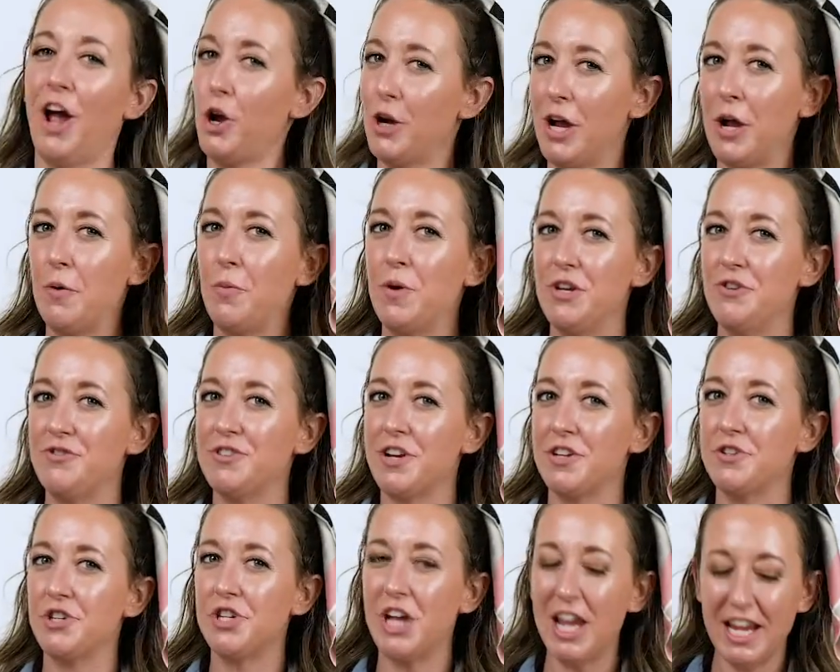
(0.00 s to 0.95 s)
All right, when you're
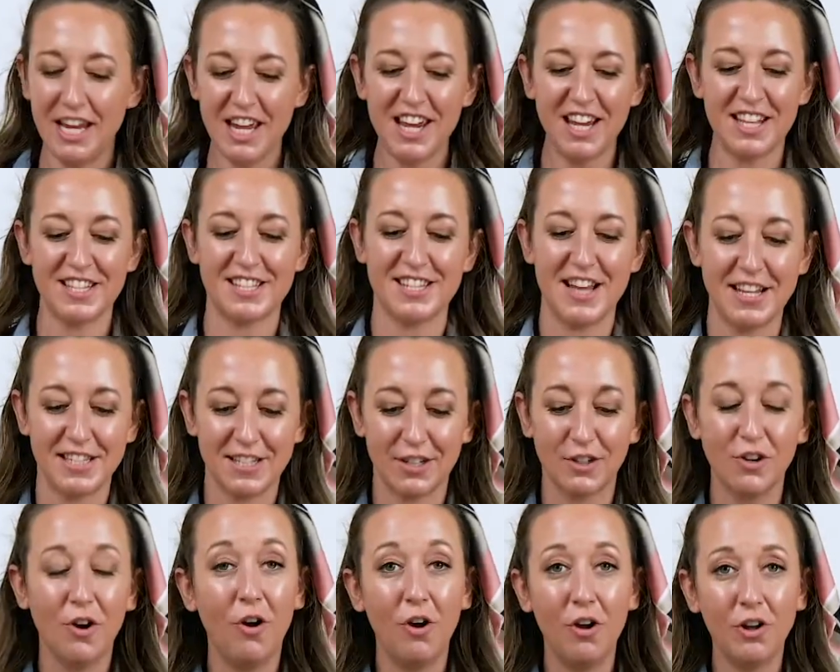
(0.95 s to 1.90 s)
done shaking, it's nice
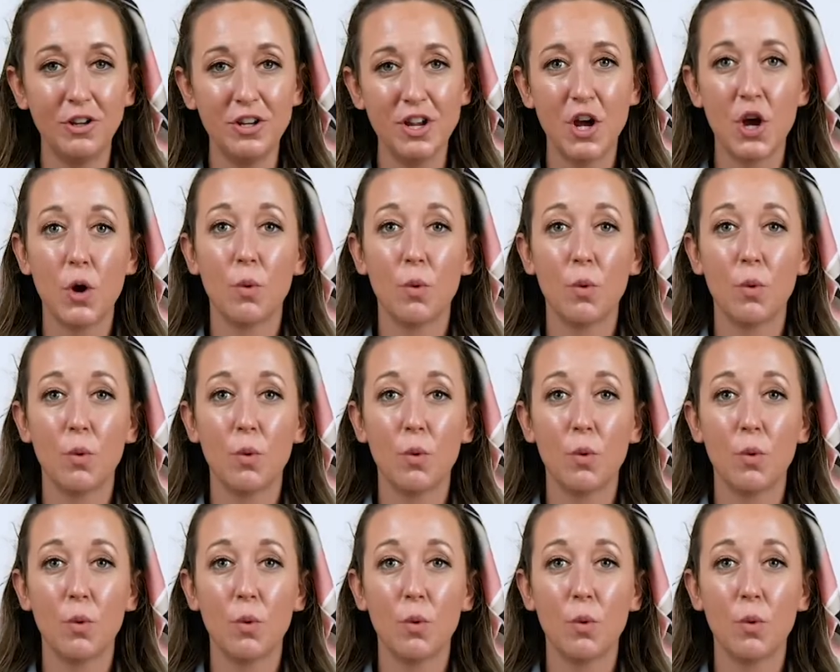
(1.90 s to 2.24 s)
and cold.